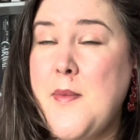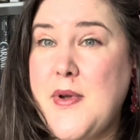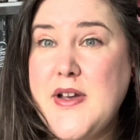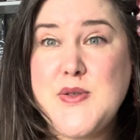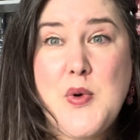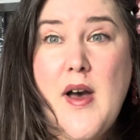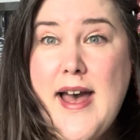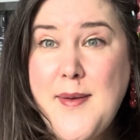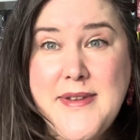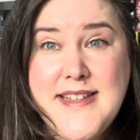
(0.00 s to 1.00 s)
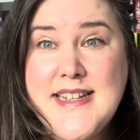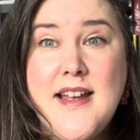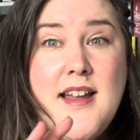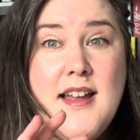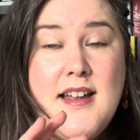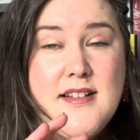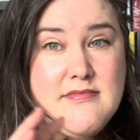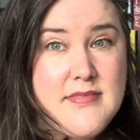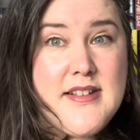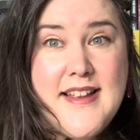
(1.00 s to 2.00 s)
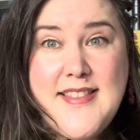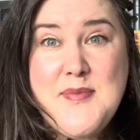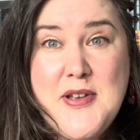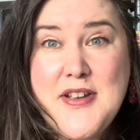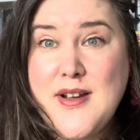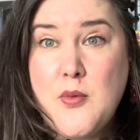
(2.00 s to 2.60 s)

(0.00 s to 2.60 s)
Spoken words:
Because what happened in the book,